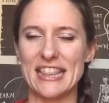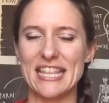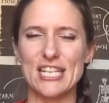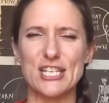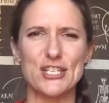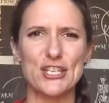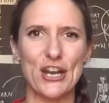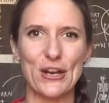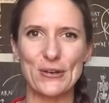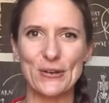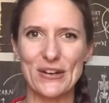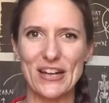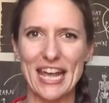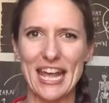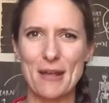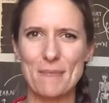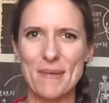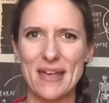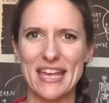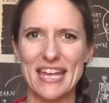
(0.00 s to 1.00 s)
And then Gerald
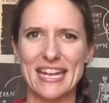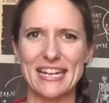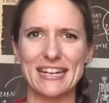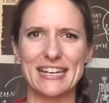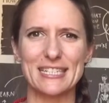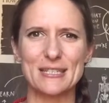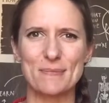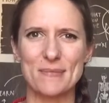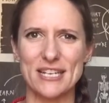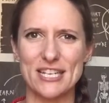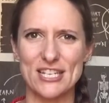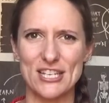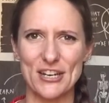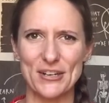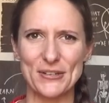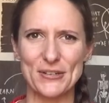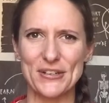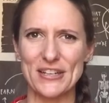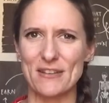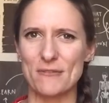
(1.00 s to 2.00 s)
came in, got to meet
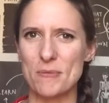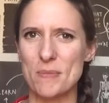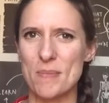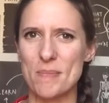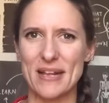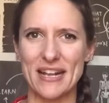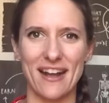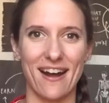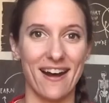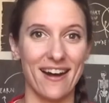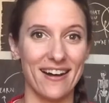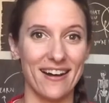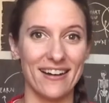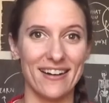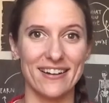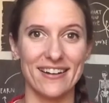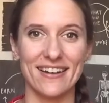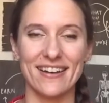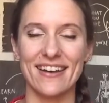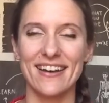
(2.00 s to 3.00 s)
Gerald, give him a big
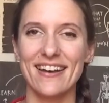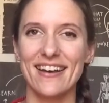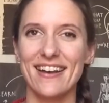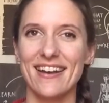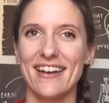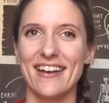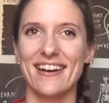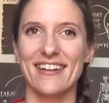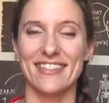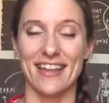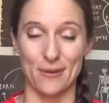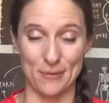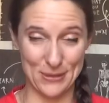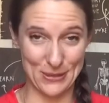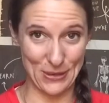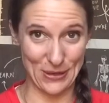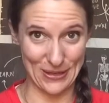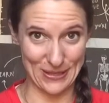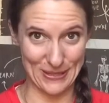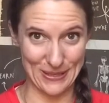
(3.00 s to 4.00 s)
hug. That
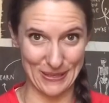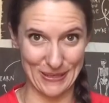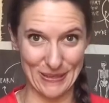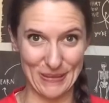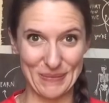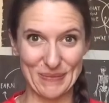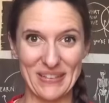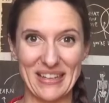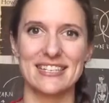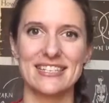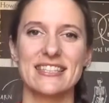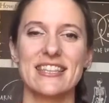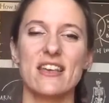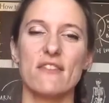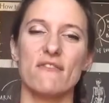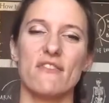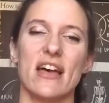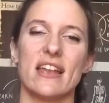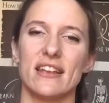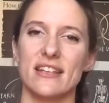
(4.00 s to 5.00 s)
was awesome. Just
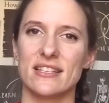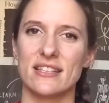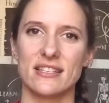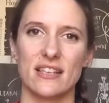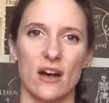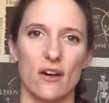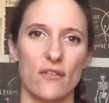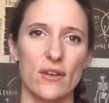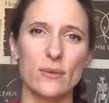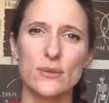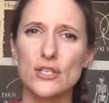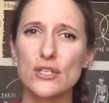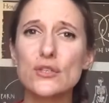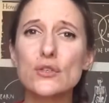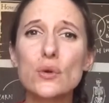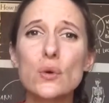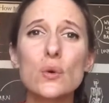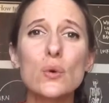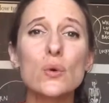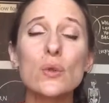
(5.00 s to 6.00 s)
the event itself. It was
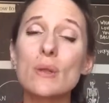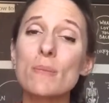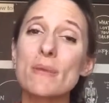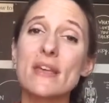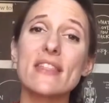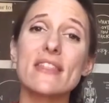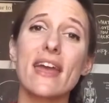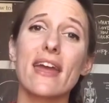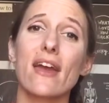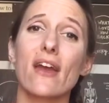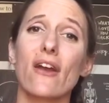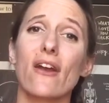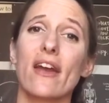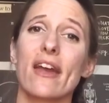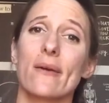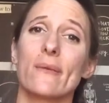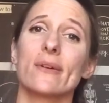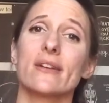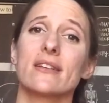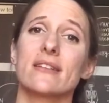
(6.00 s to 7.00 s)
just cool to be there.
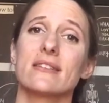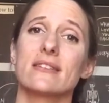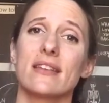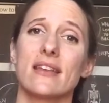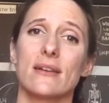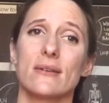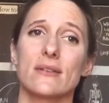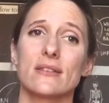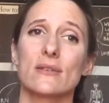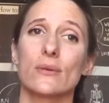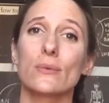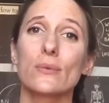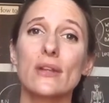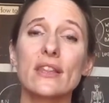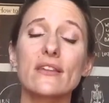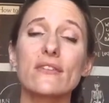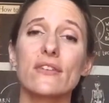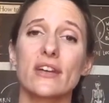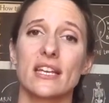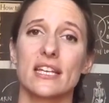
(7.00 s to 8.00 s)
It was, it was a
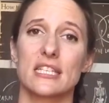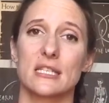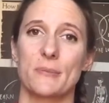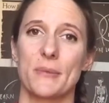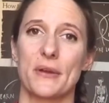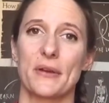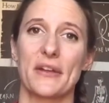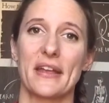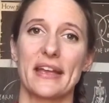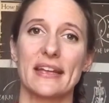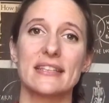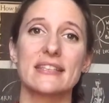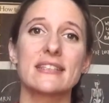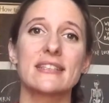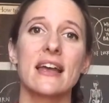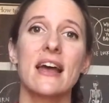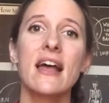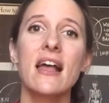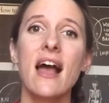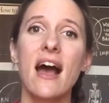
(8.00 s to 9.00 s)
really fun
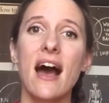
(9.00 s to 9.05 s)
experience.